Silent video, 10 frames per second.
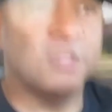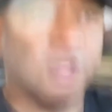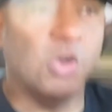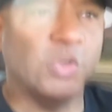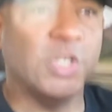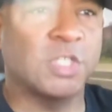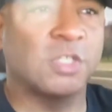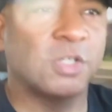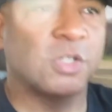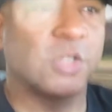On
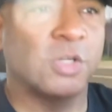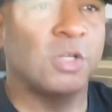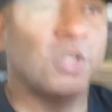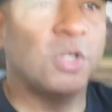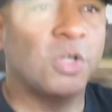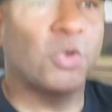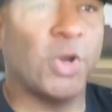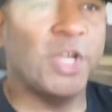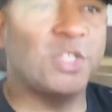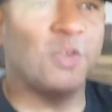this
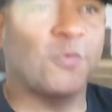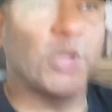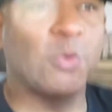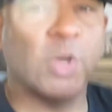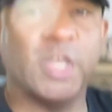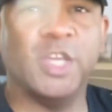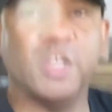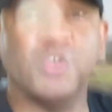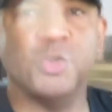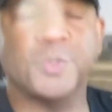crazy freeway
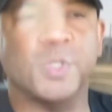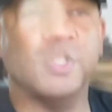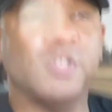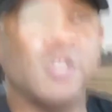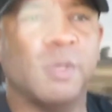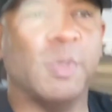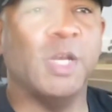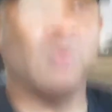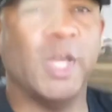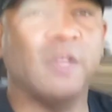here in Houston. But
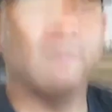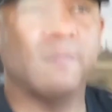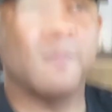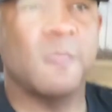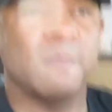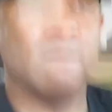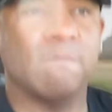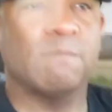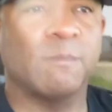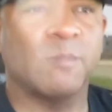anyway,
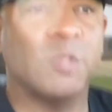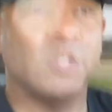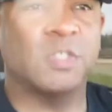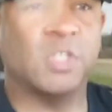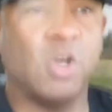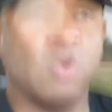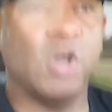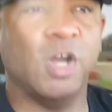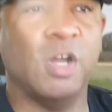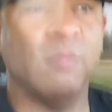so
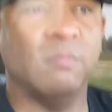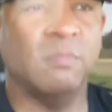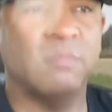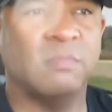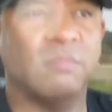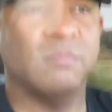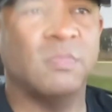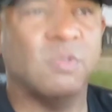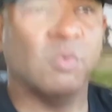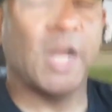
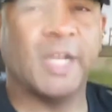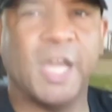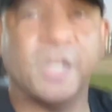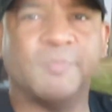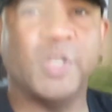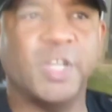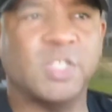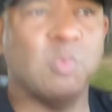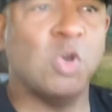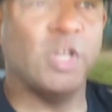when I got up the
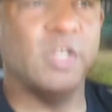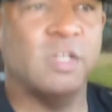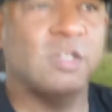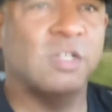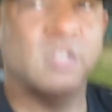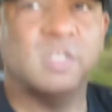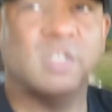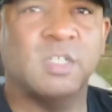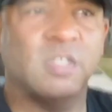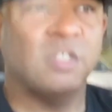next morning,
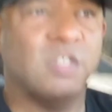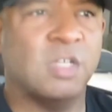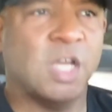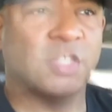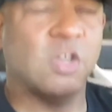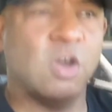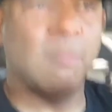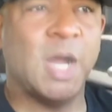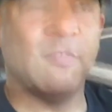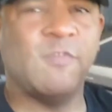I saw
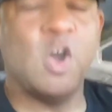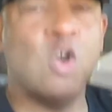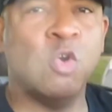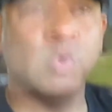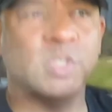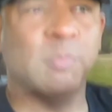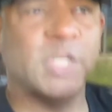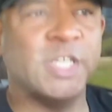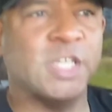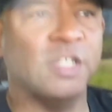my phone was
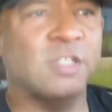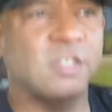blinking.